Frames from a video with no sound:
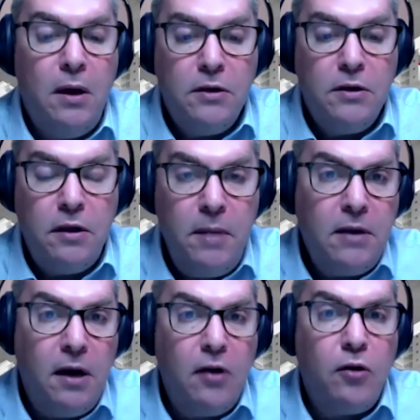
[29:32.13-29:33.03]
So the big
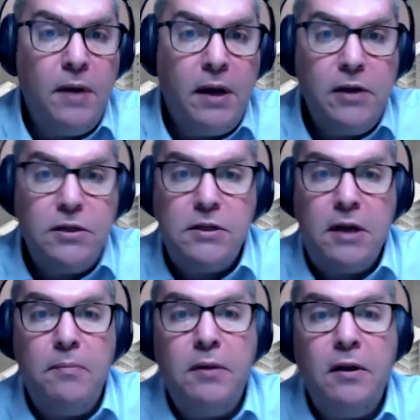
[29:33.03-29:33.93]
telecommunications
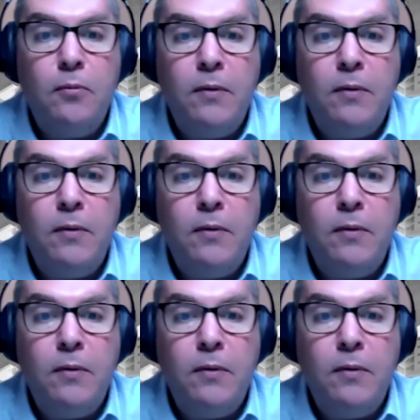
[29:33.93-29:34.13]
company